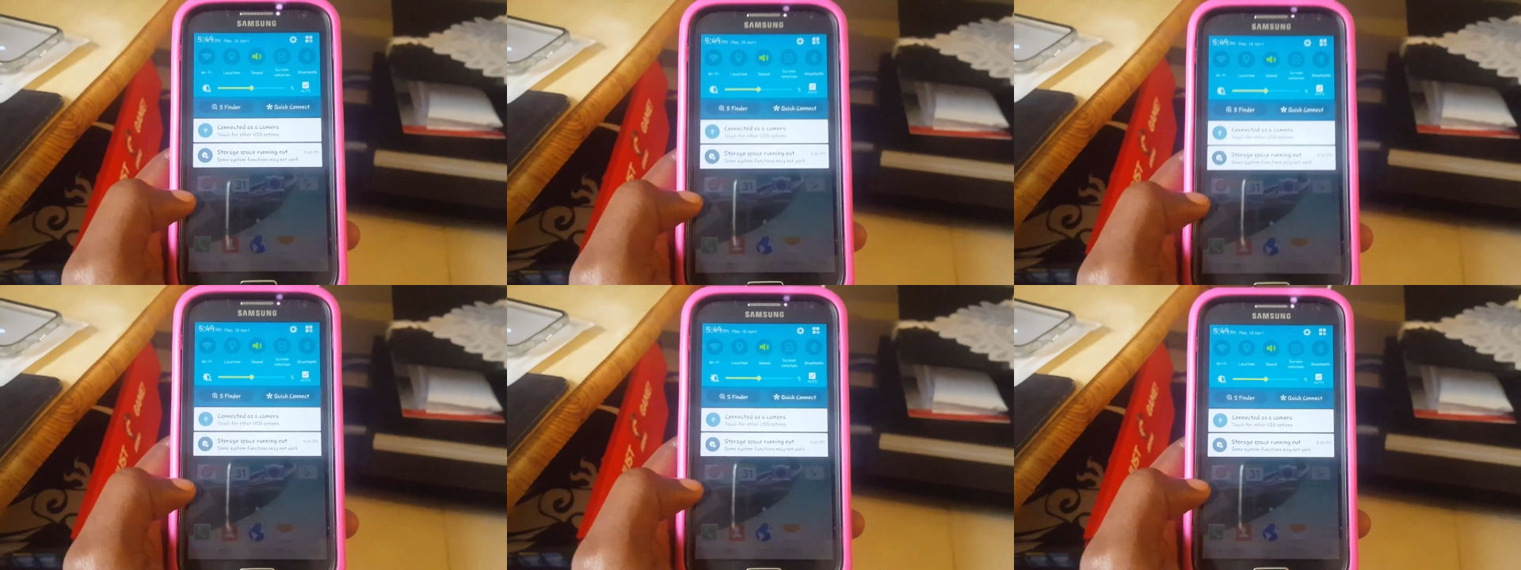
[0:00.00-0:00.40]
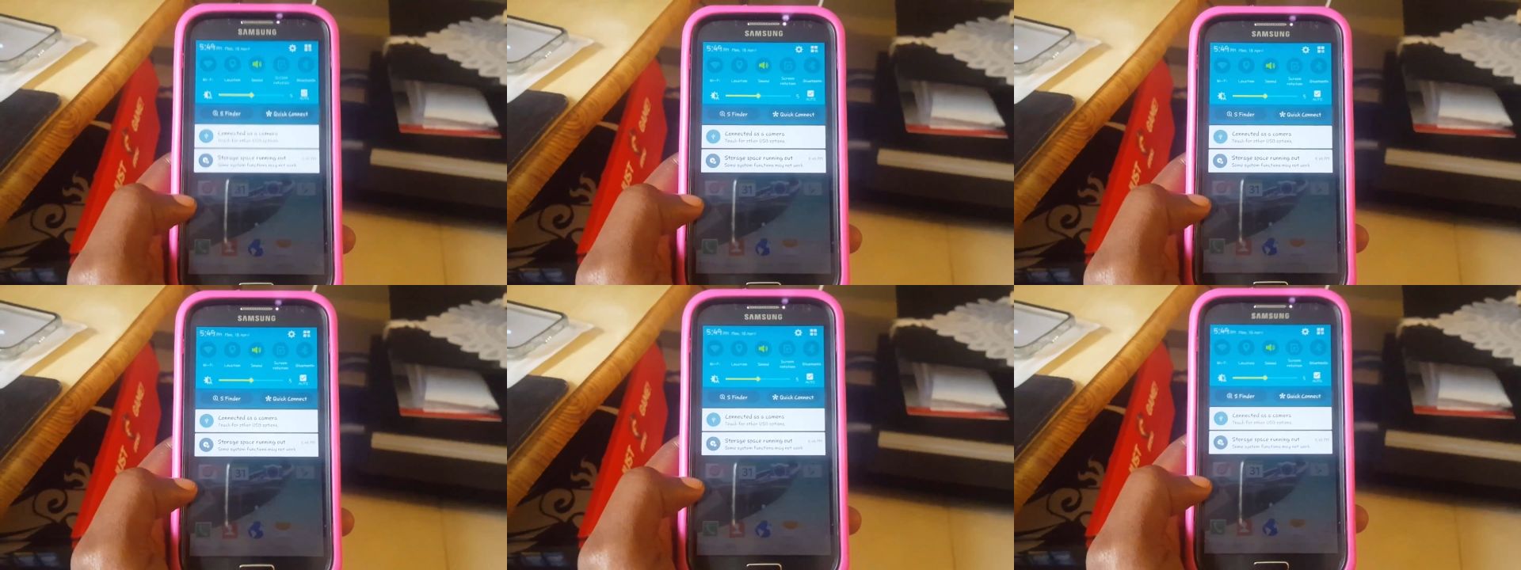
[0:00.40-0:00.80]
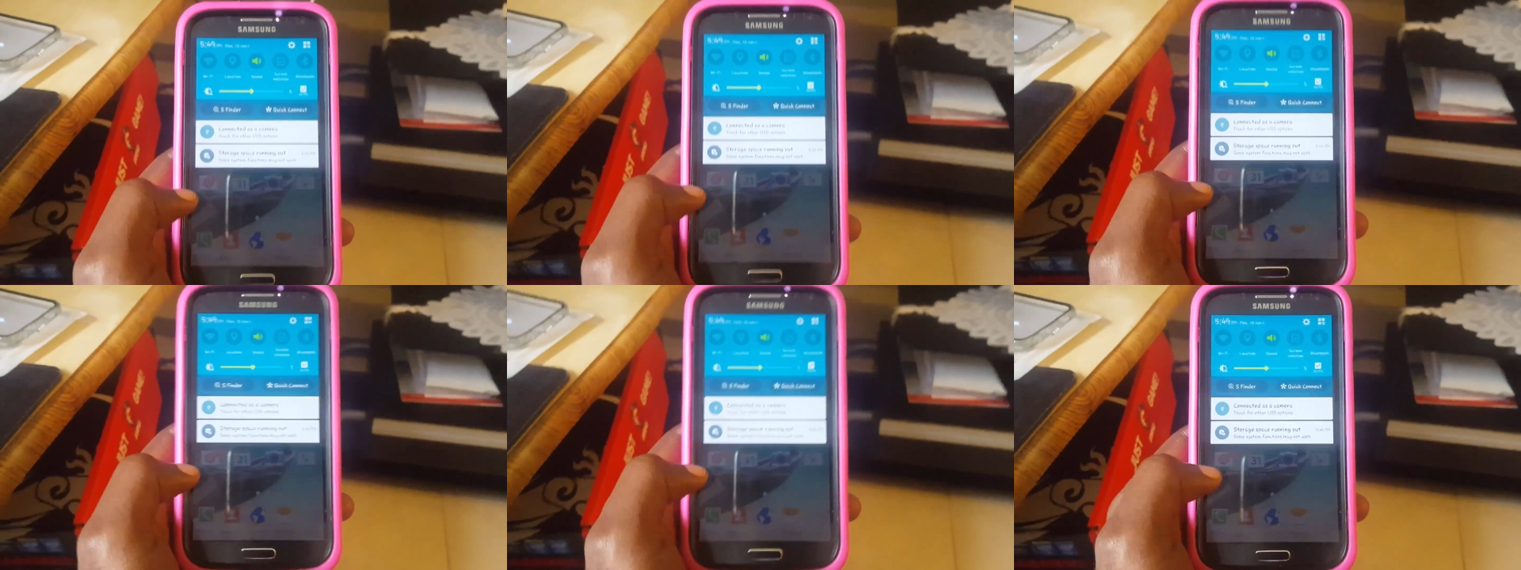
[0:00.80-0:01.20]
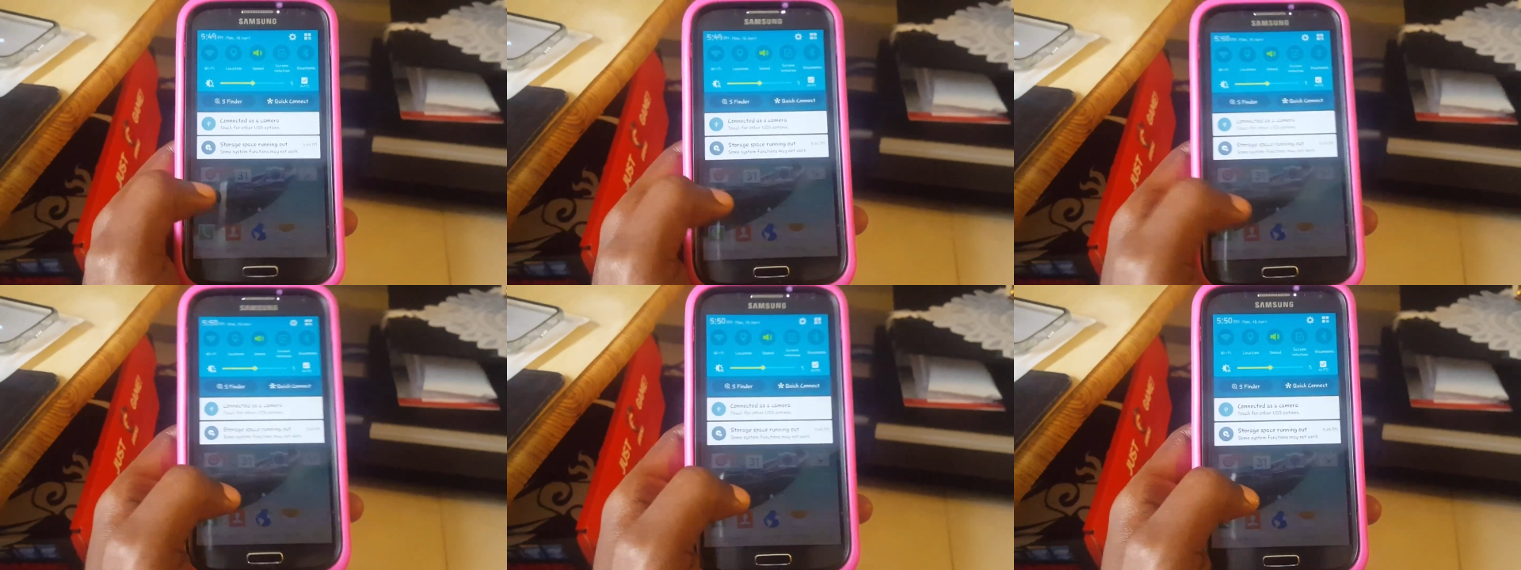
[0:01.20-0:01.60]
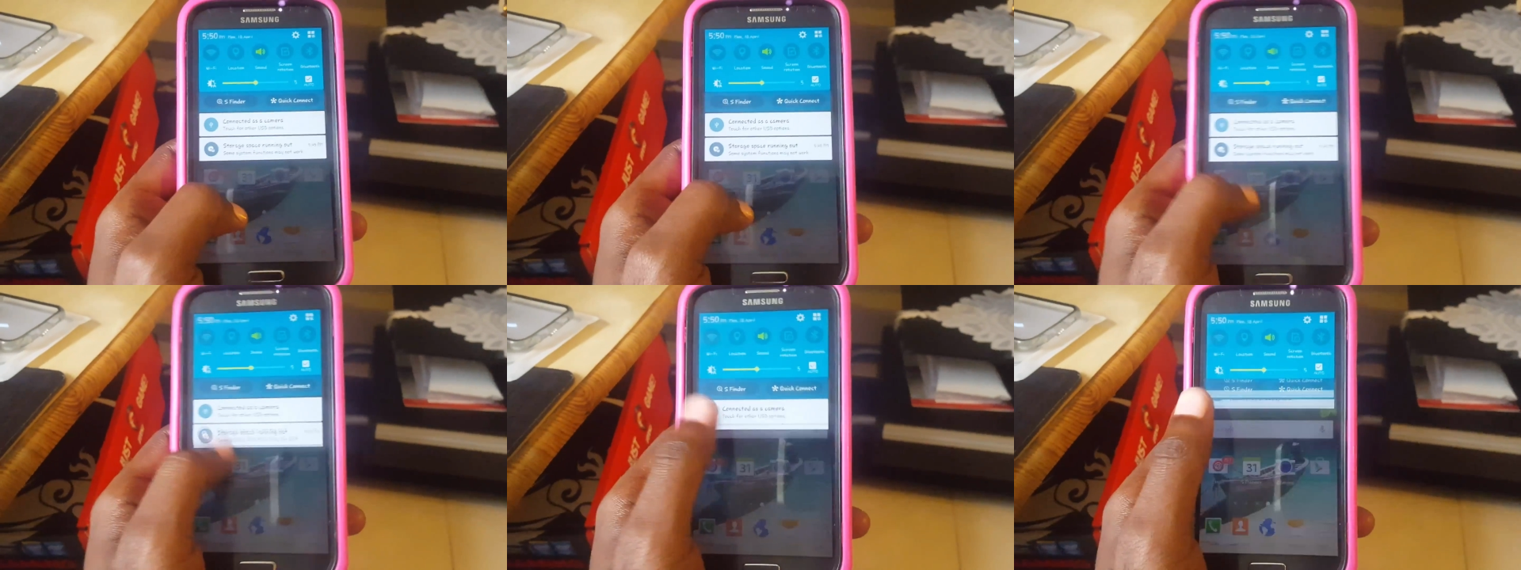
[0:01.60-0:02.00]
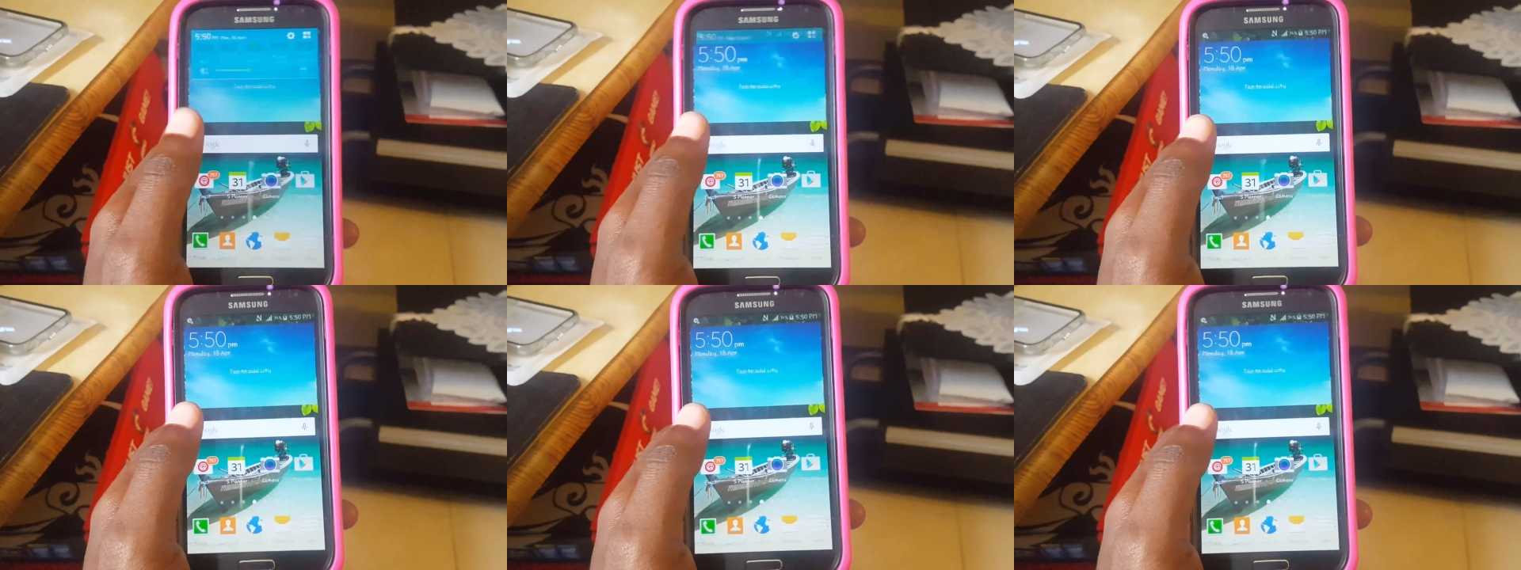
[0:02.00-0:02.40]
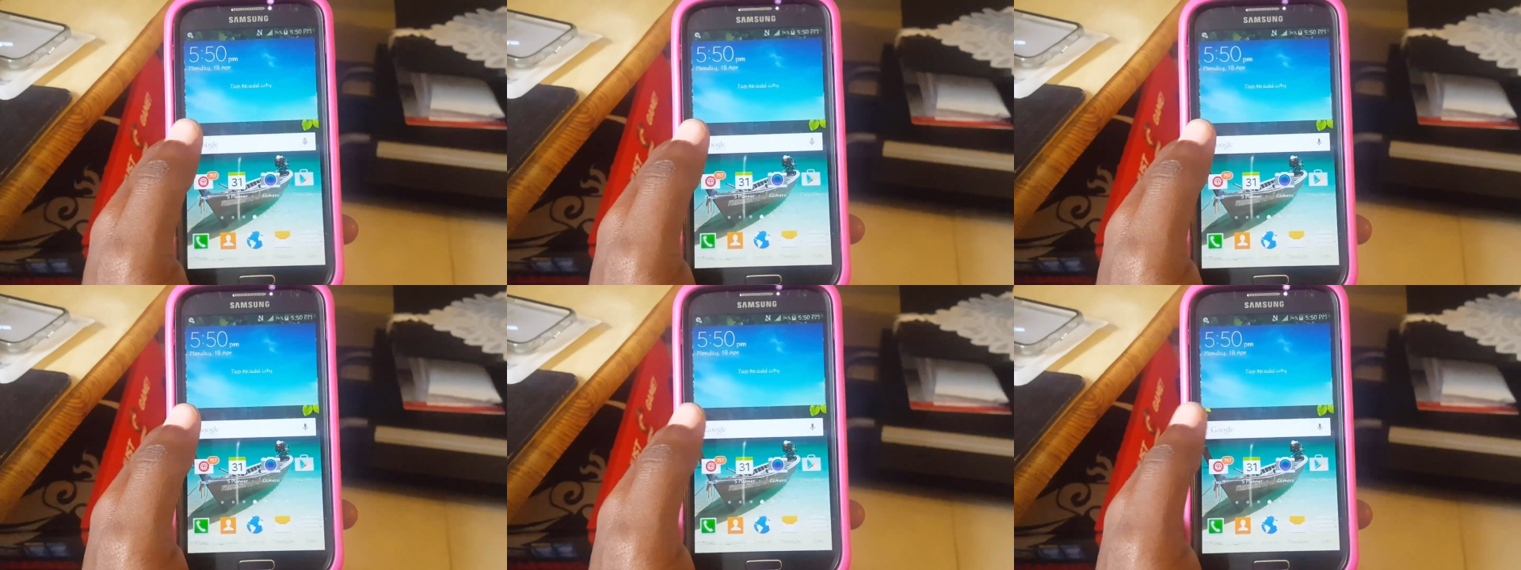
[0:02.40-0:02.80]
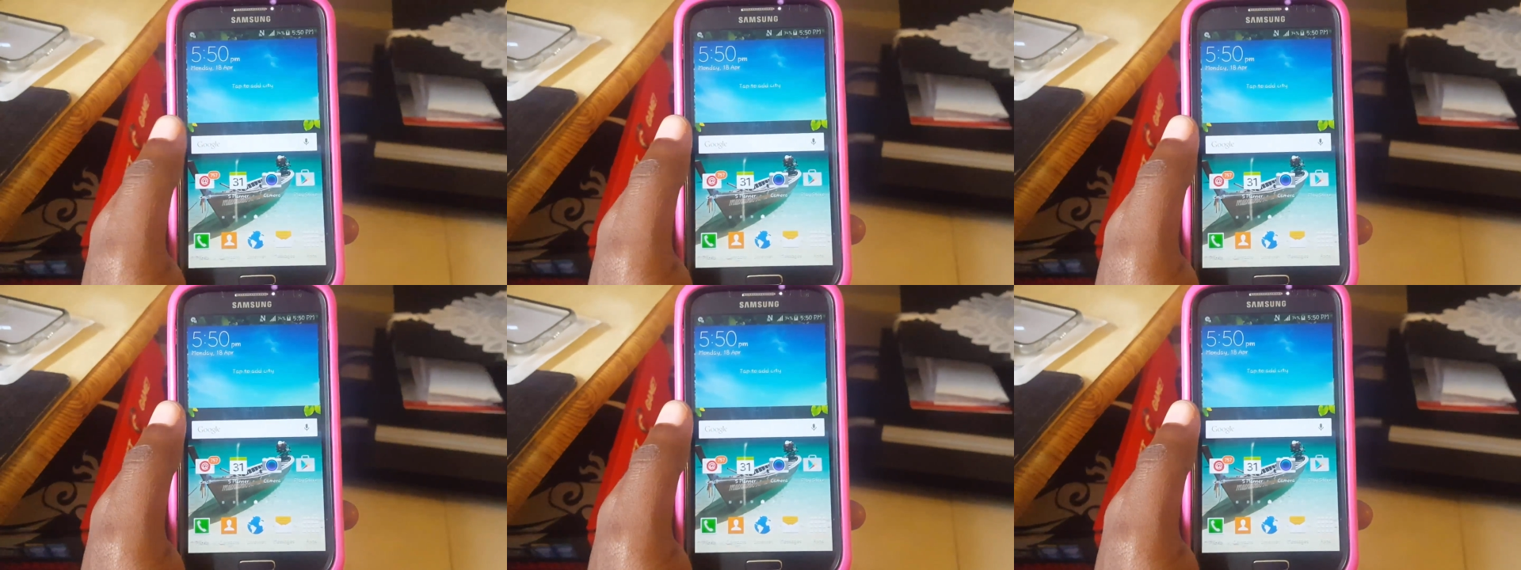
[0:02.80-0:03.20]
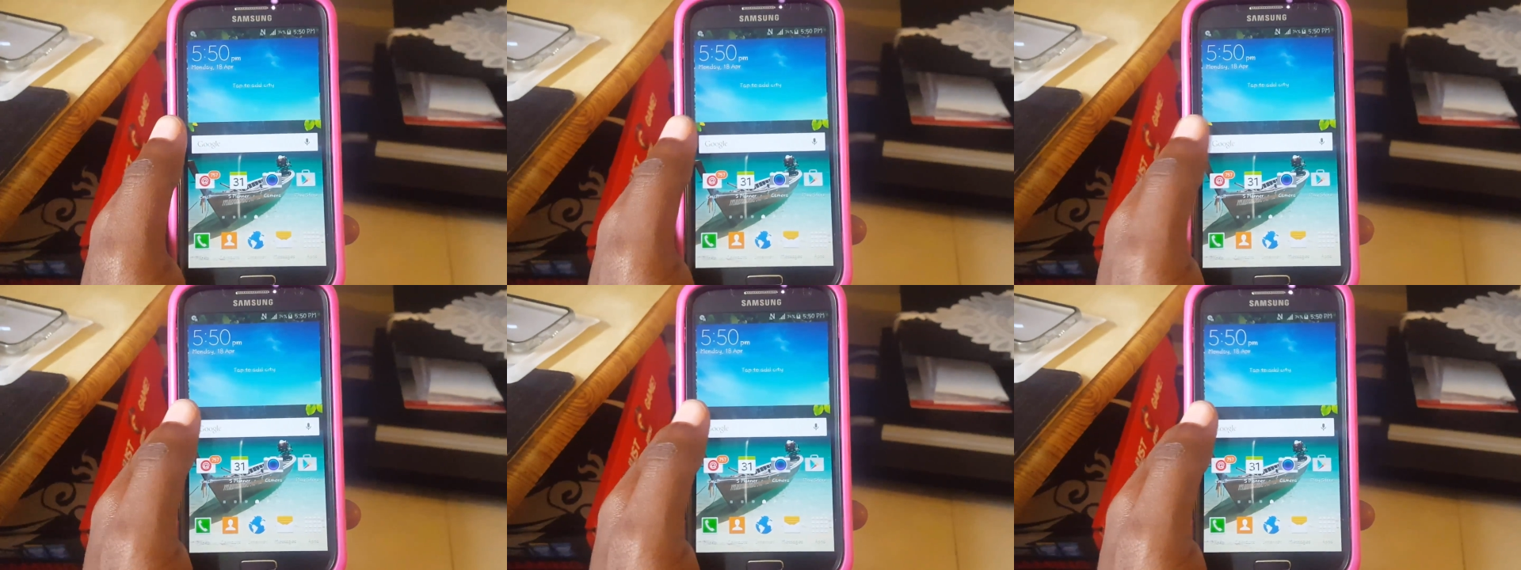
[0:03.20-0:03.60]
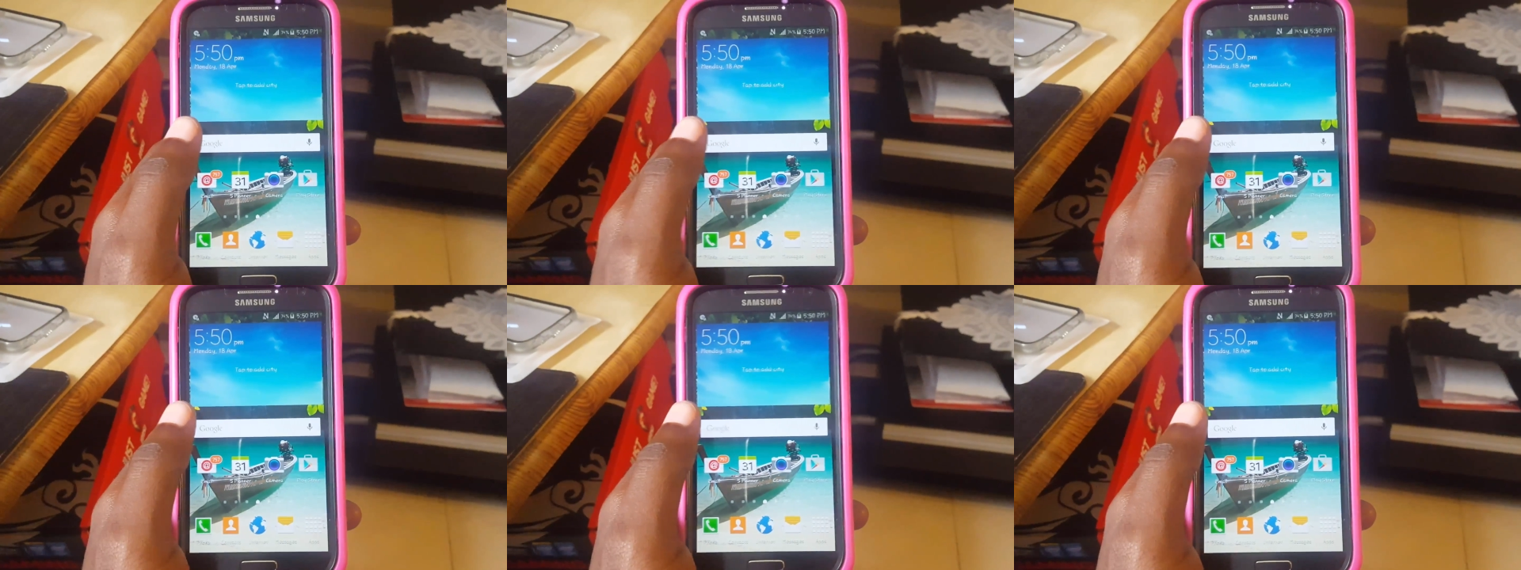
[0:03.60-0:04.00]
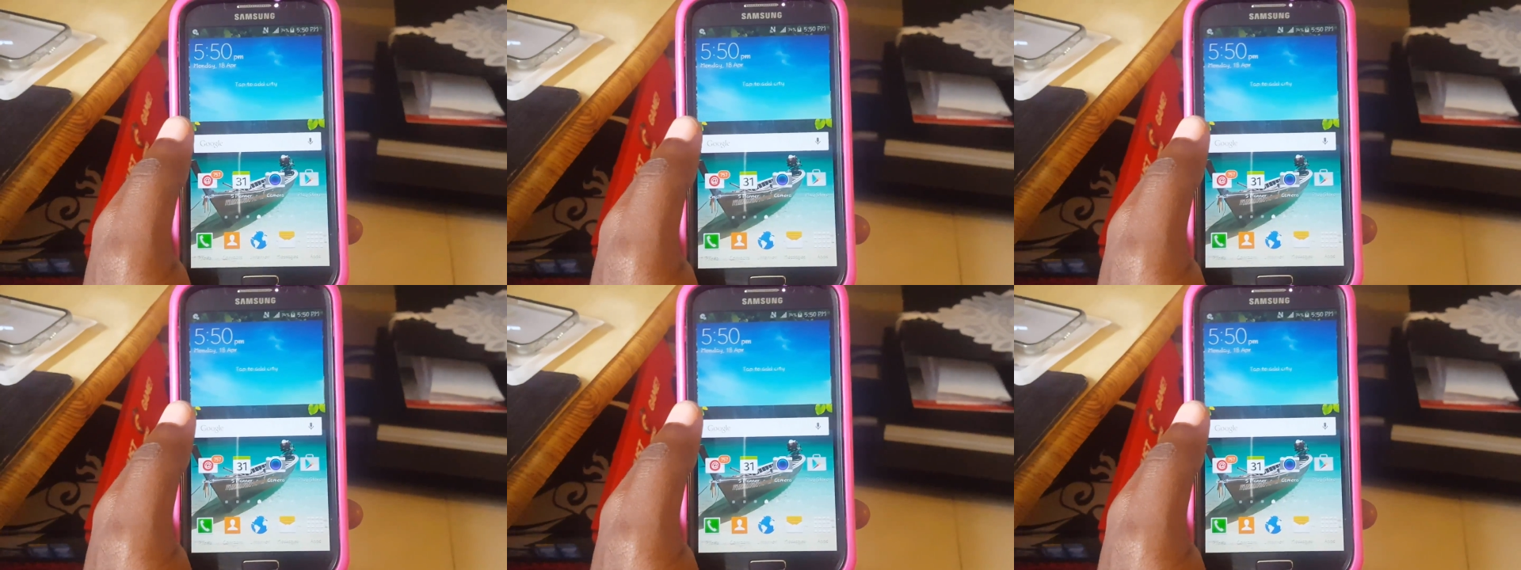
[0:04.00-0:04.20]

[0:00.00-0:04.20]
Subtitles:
(no speaker visible)